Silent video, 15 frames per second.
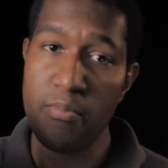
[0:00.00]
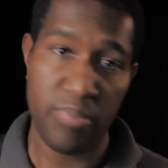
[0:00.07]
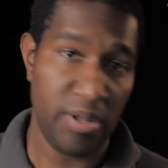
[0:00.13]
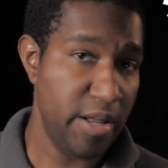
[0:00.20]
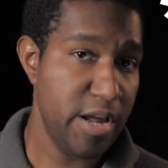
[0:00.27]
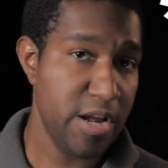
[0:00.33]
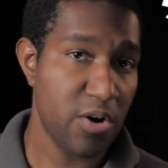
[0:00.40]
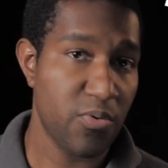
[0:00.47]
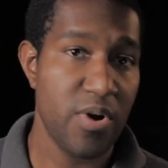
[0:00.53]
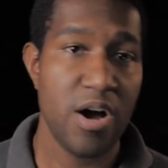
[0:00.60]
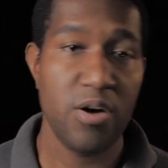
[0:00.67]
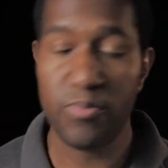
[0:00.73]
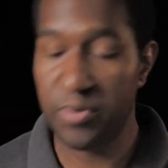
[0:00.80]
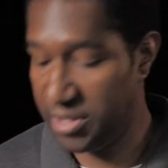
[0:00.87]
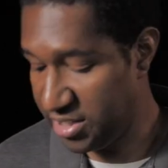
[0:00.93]
playing
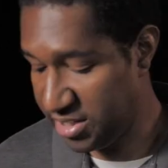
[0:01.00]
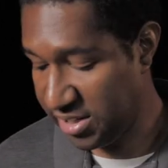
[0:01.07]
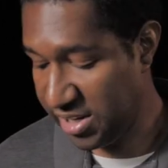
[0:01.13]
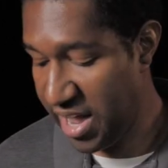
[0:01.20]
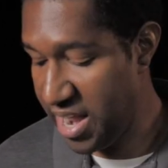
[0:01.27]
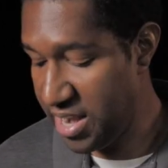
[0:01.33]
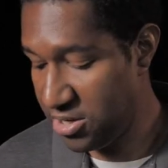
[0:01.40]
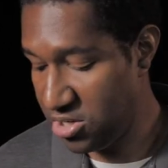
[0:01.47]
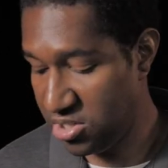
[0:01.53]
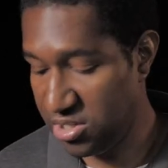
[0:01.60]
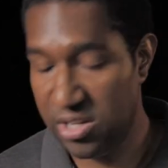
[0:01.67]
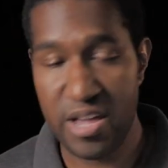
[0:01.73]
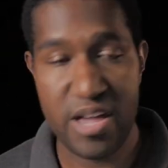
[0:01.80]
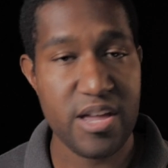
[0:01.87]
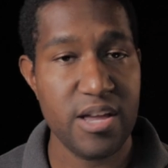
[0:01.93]
around with this light,
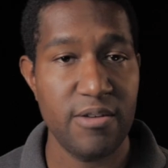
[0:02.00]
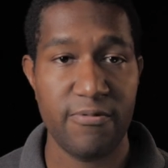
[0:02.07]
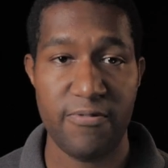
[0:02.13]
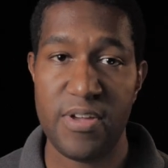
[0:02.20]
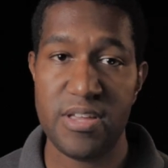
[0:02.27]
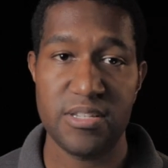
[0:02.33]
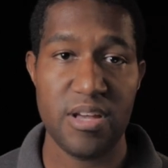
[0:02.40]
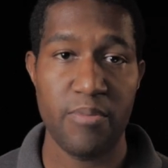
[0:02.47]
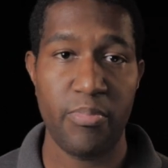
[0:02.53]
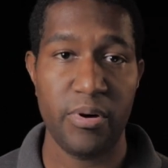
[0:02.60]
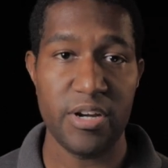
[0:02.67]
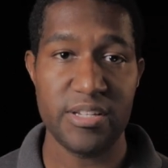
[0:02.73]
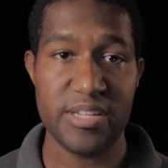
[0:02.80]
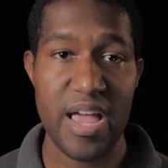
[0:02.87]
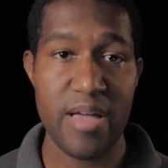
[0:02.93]
just laying it face up
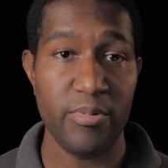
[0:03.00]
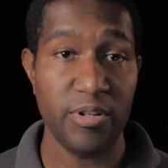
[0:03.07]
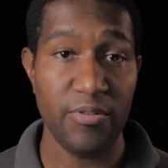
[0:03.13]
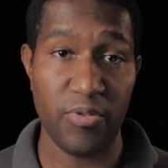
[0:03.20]
on a table.